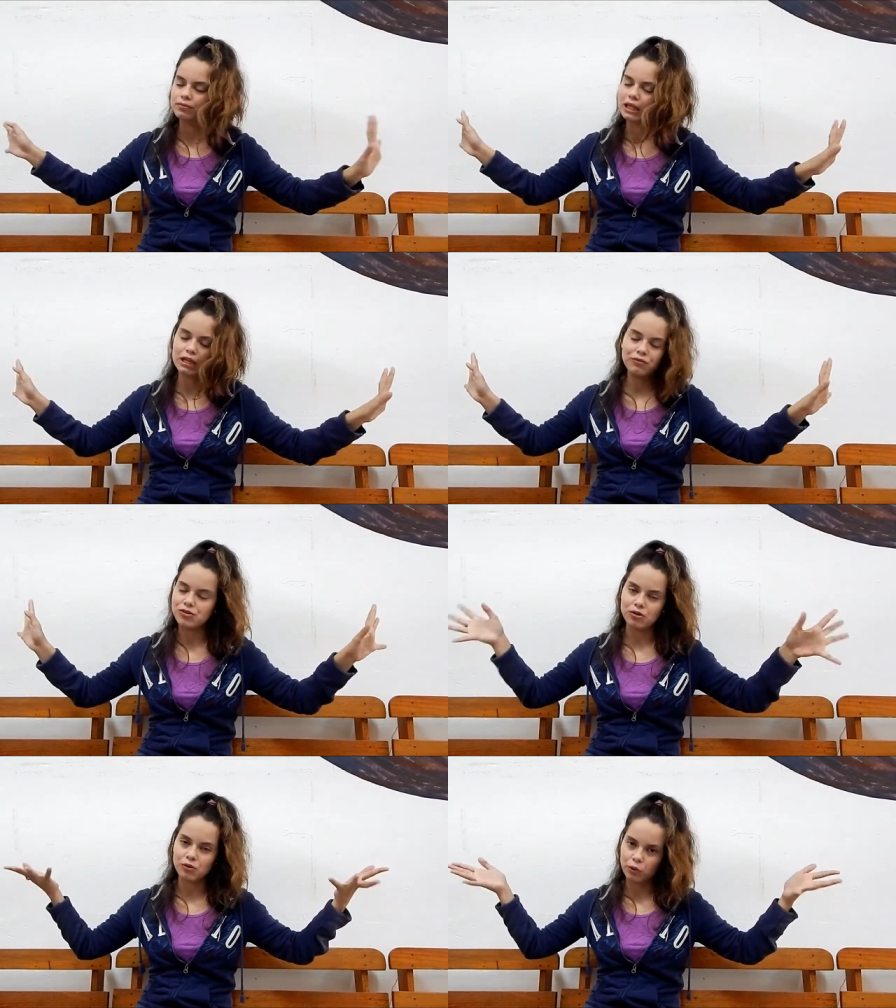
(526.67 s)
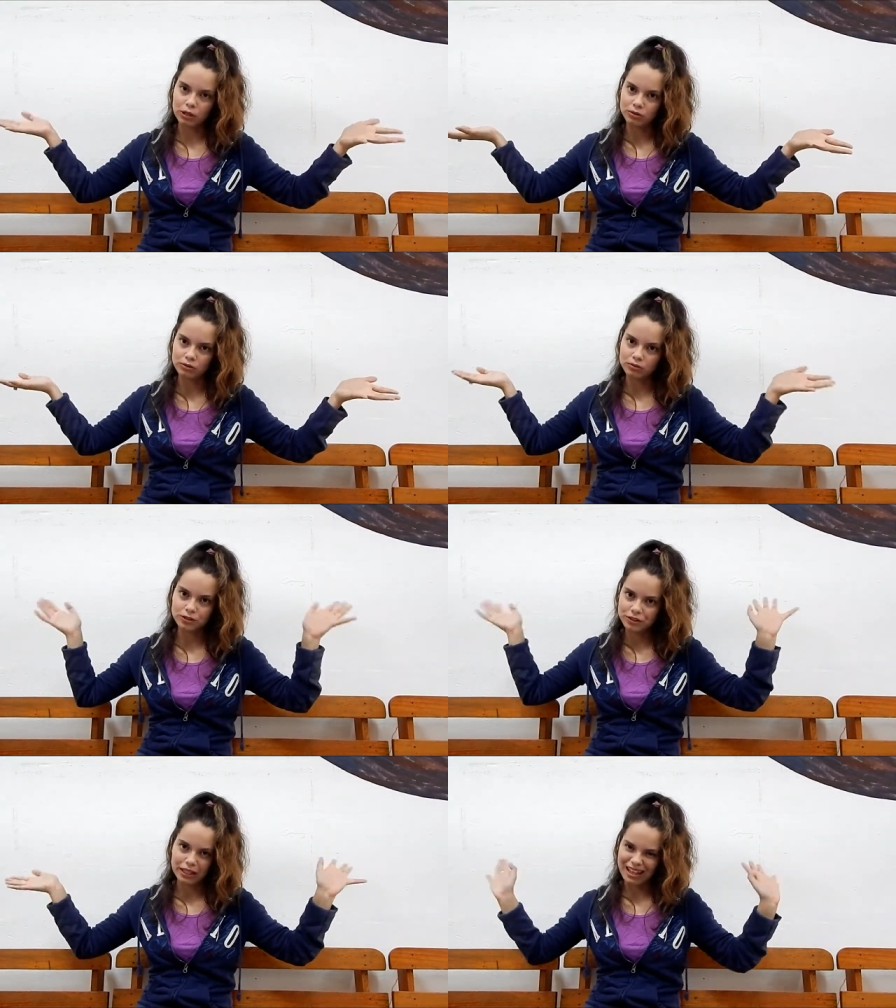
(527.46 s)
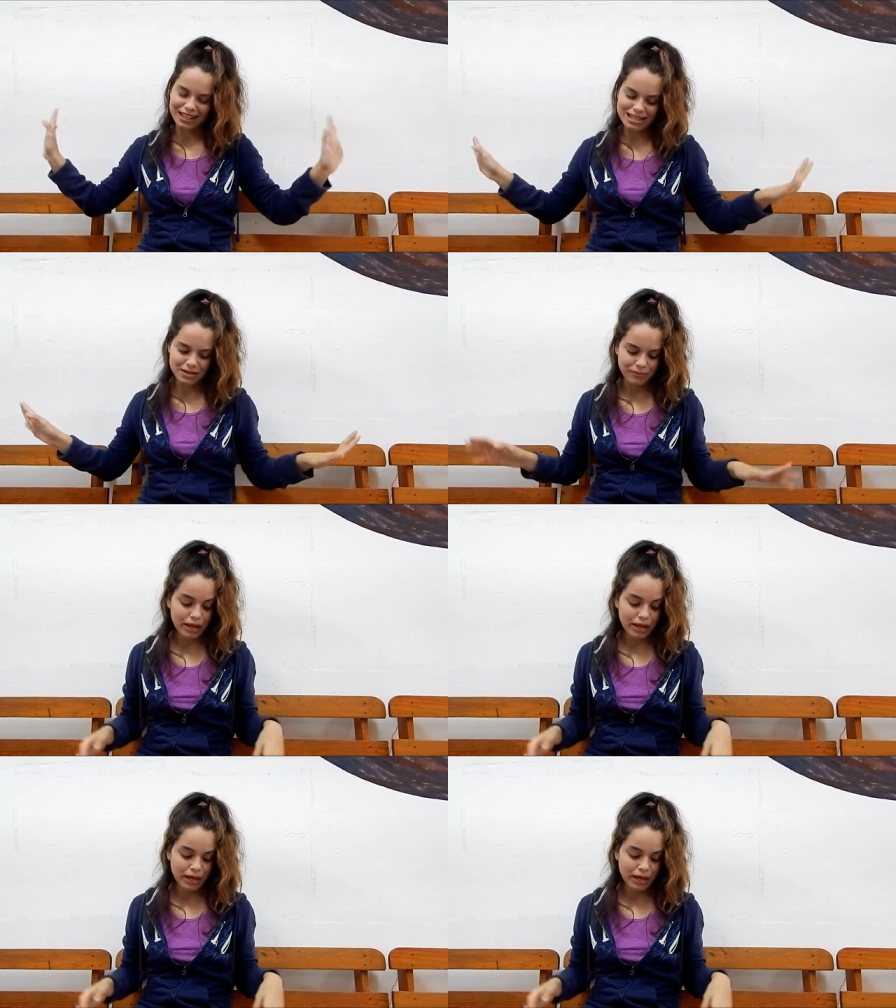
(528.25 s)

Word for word: if you don't want to see that.